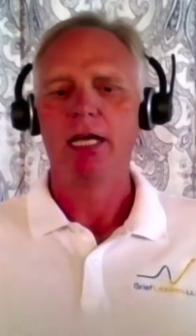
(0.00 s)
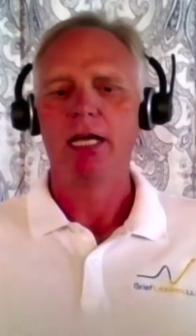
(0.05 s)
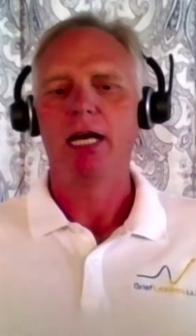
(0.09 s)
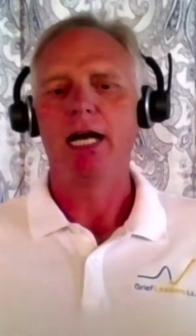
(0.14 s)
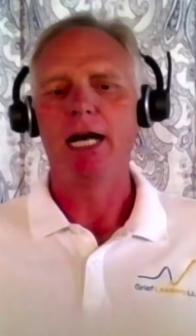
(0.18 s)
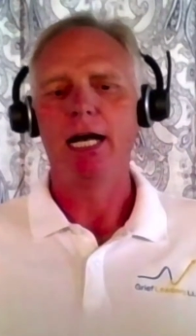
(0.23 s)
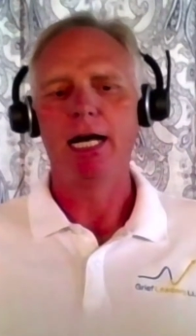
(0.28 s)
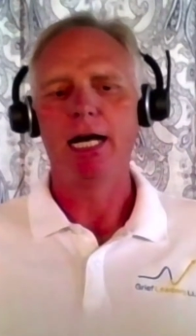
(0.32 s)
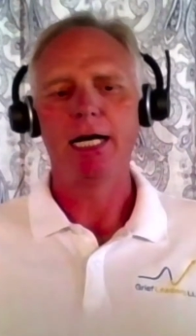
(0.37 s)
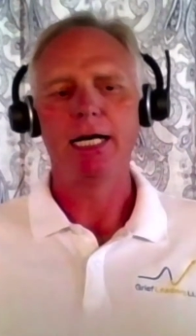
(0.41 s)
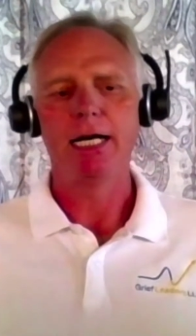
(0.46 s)

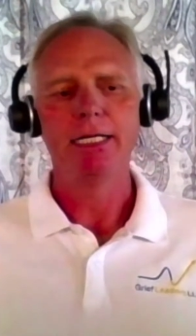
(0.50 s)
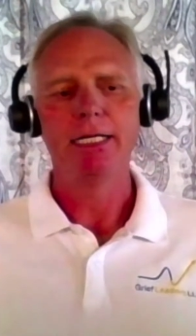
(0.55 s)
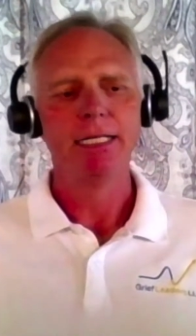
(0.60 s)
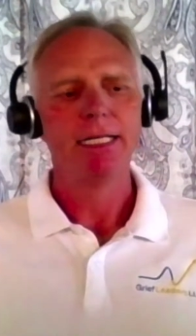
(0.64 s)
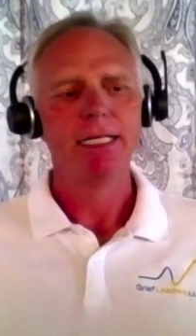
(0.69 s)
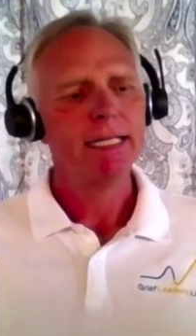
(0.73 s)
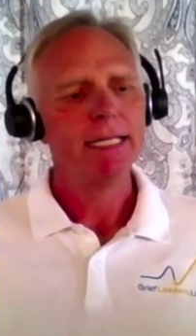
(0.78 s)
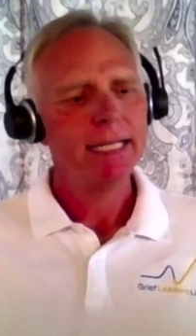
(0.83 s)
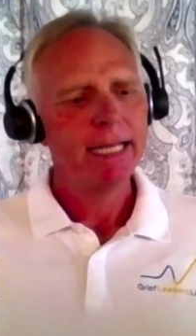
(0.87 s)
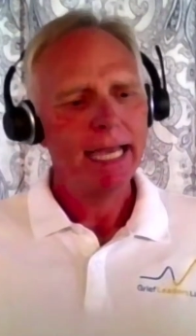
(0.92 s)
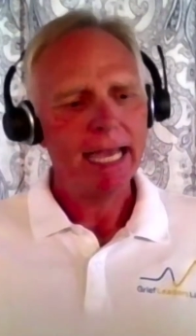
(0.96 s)
Uh,
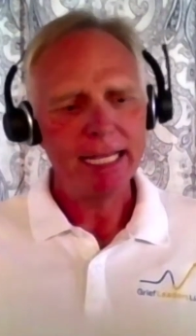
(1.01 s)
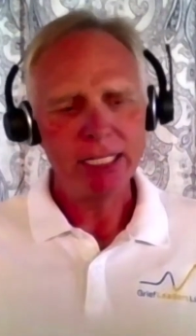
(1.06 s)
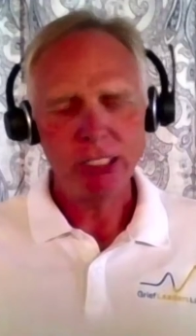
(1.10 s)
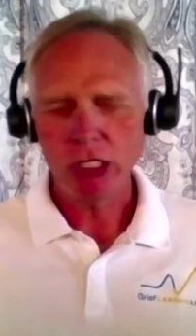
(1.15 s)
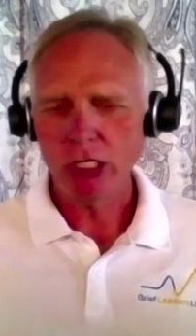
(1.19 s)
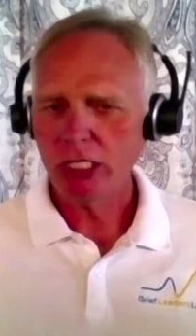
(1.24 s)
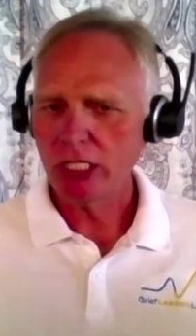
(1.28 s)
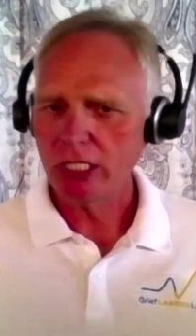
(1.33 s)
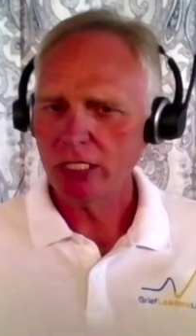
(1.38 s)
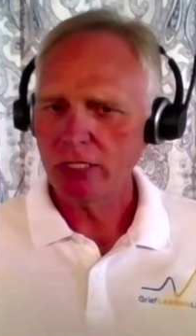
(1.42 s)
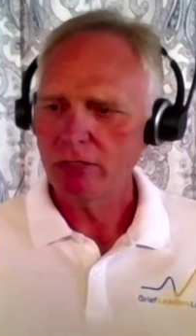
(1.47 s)
and
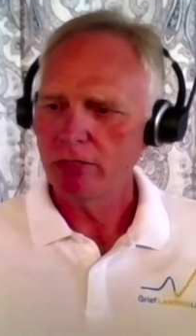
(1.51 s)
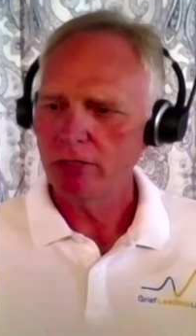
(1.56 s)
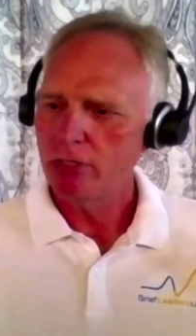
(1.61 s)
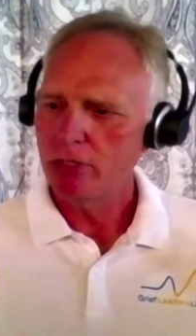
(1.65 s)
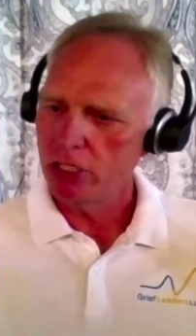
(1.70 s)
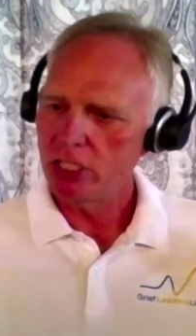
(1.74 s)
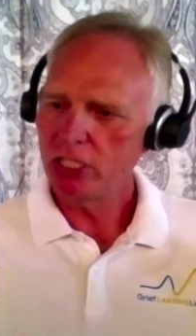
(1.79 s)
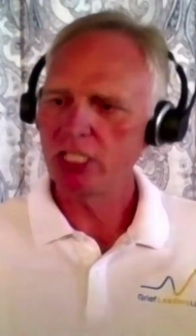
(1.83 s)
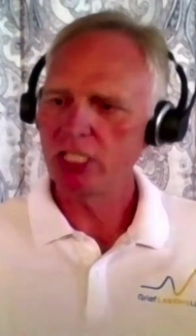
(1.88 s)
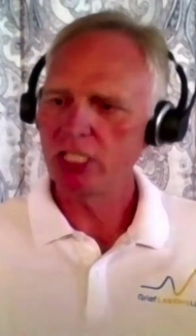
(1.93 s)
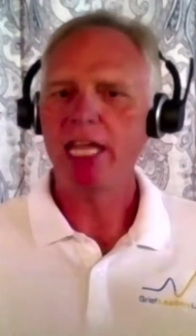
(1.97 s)
just
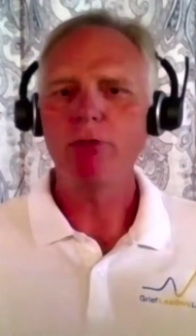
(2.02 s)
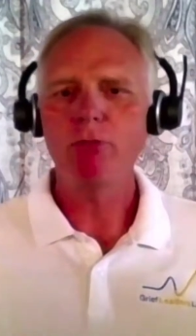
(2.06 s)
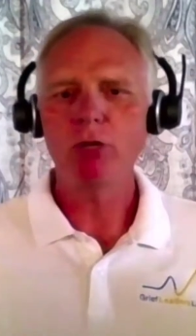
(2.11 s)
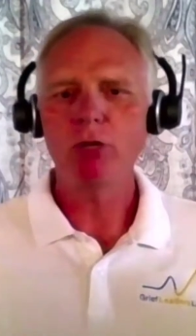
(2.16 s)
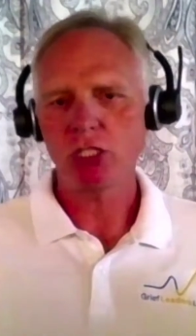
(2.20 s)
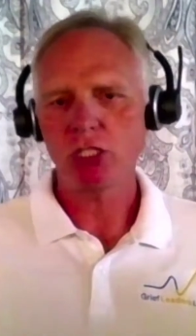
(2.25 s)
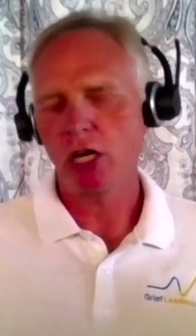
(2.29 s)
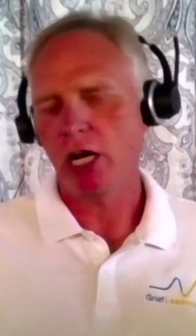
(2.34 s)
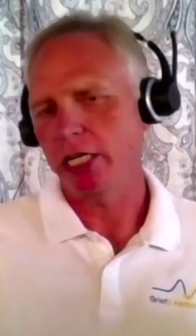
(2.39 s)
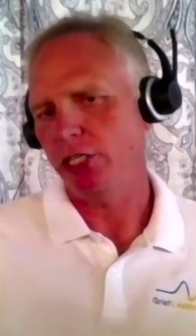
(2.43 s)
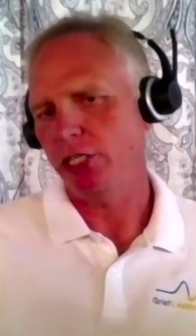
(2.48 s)
just say
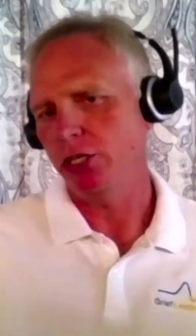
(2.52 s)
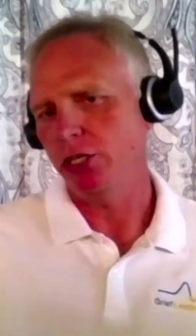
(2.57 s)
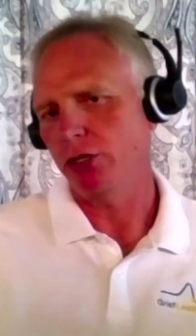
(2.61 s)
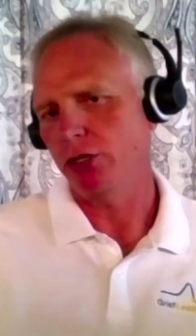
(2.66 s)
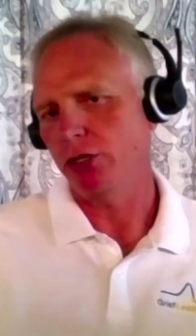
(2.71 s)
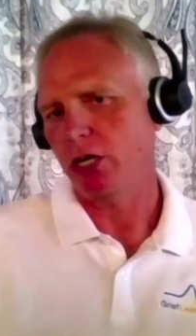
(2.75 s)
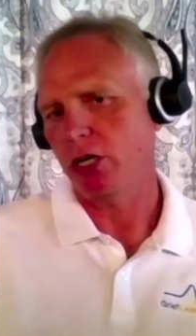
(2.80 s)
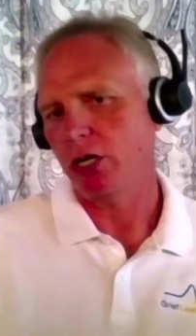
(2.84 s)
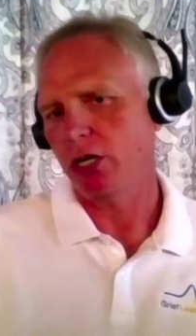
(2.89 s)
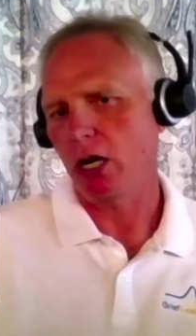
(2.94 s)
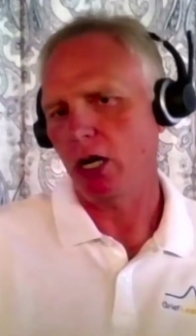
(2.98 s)
what's on your
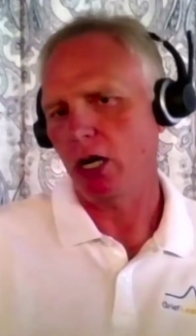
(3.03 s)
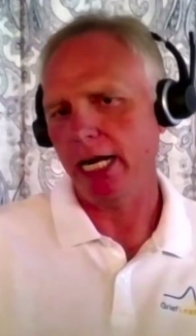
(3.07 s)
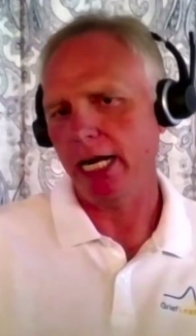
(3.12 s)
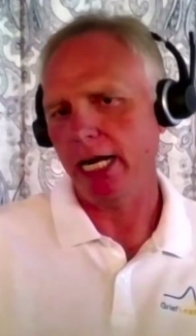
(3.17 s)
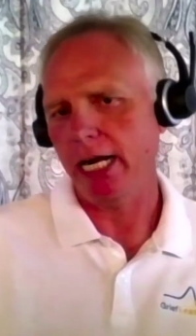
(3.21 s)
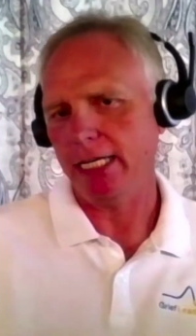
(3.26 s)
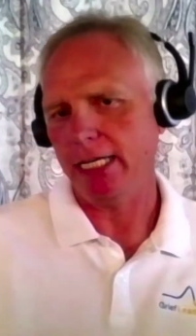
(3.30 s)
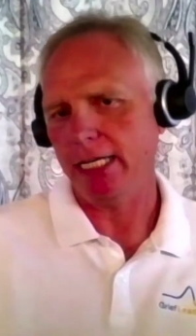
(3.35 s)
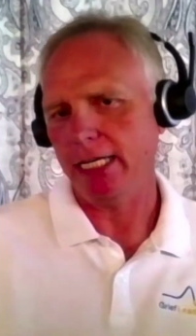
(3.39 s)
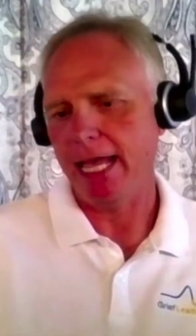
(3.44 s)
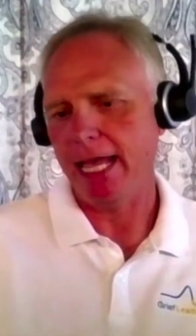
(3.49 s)
heart,
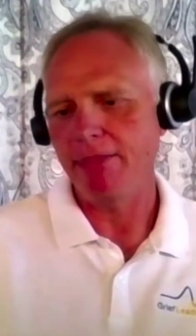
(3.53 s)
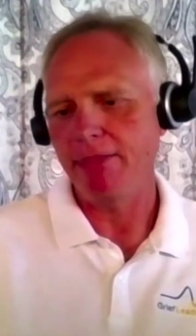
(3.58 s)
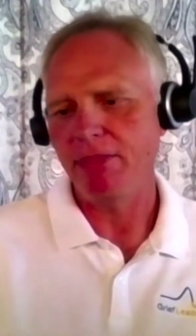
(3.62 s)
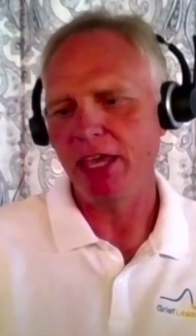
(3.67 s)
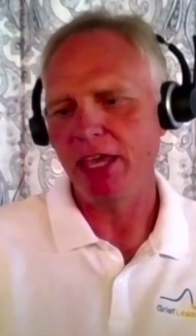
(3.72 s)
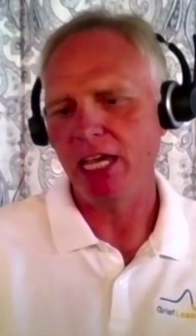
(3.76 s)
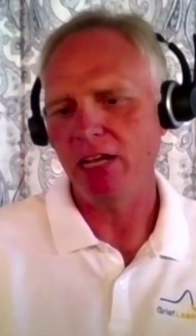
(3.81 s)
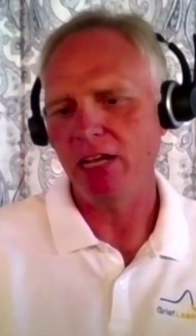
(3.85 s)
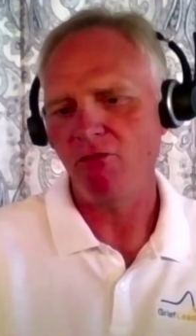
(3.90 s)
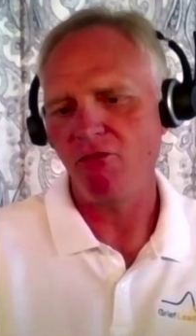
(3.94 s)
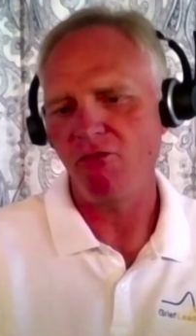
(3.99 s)
and
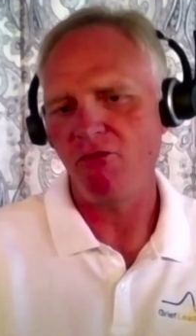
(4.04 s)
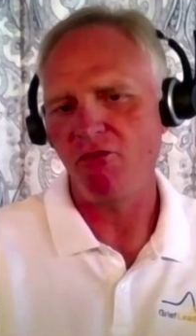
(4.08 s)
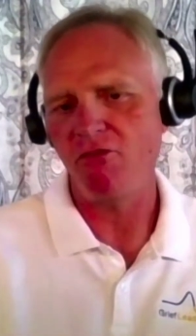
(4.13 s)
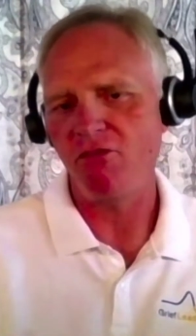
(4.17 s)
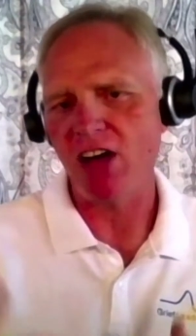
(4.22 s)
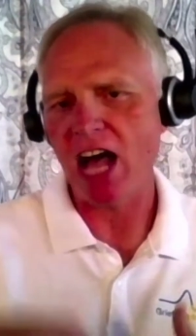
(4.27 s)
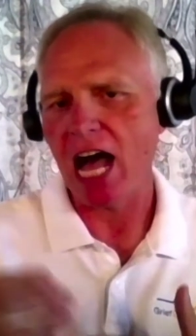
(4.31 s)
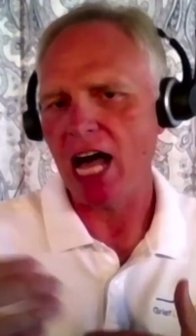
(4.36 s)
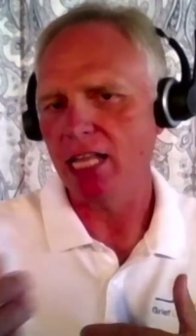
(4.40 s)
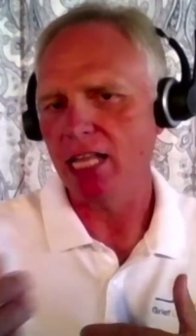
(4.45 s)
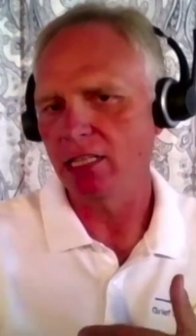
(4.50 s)
then
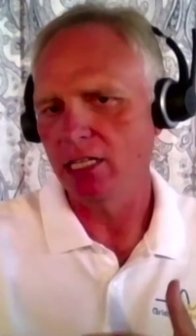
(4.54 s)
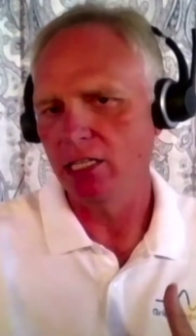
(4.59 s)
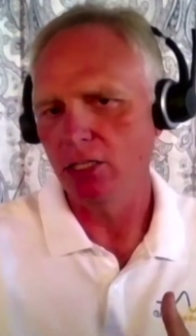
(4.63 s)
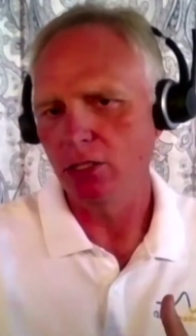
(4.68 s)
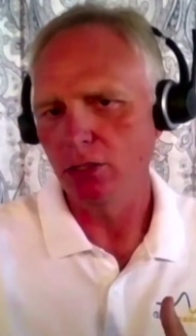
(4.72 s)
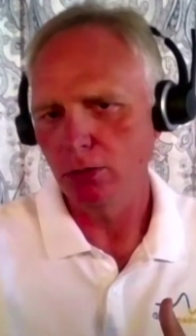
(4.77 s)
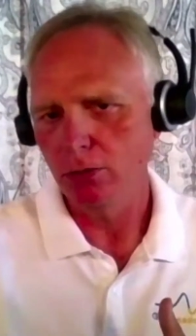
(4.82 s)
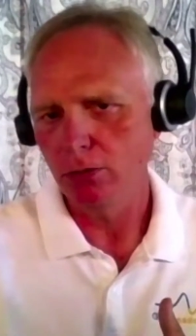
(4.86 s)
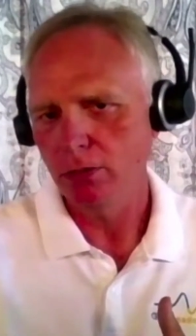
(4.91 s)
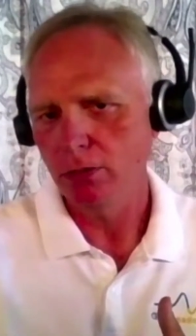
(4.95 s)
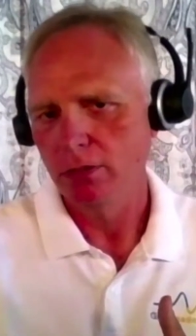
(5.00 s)

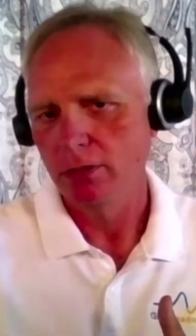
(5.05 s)
follow